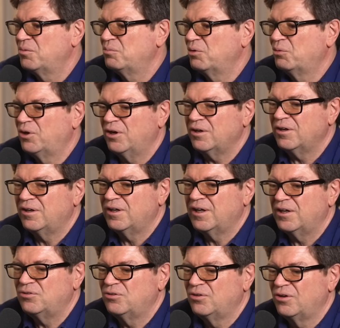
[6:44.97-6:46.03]
but we're not going to
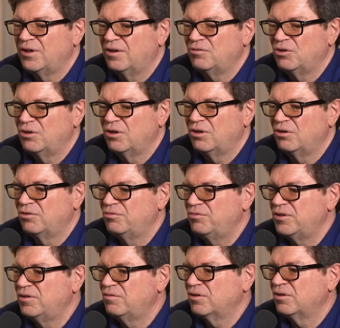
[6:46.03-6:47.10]
get to the level of
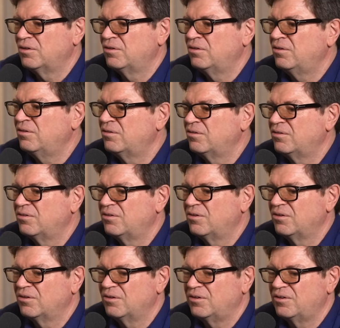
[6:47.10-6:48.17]
even
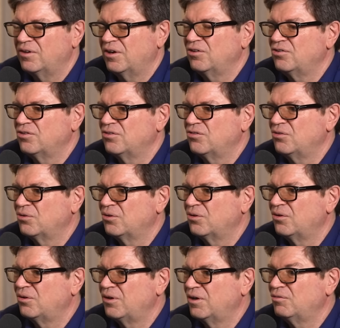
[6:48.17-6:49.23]
the intelligence
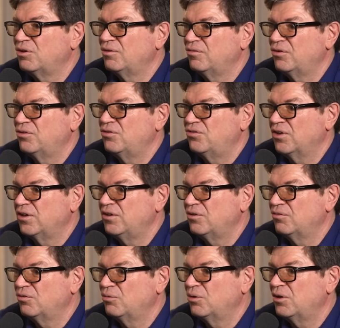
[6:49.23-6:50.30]
or level of understanding
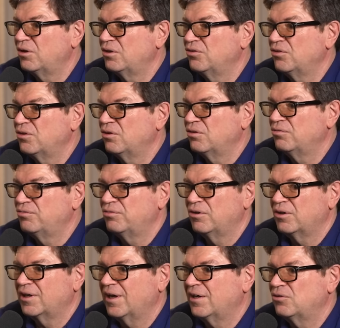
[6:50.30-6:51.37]
of the world of
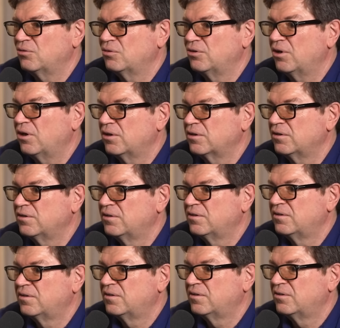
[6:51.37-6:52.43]
a cat or a dog,
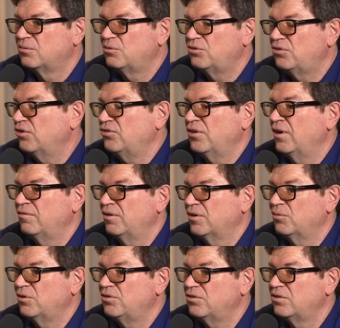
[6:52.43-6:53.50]
which doesn't have
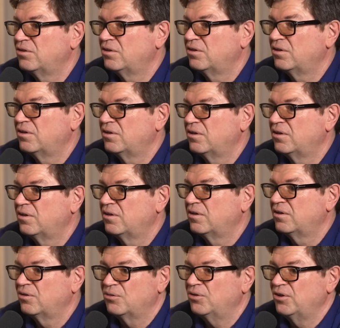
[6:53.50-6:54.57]
language.
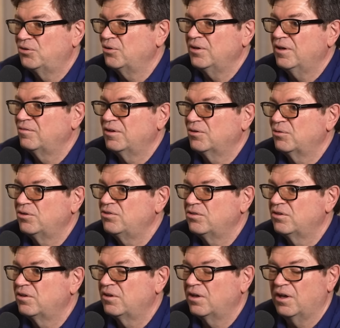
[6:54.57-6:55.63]
You know, they don't have
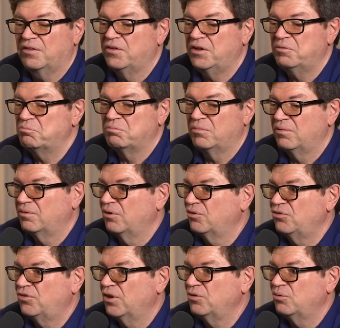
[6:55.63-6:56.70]
language, and they
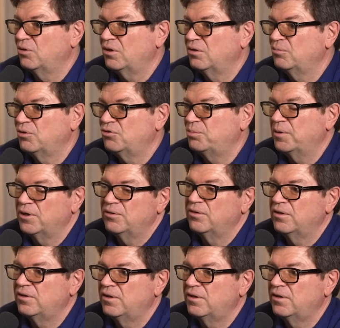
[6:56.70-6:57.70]
understand the world much better than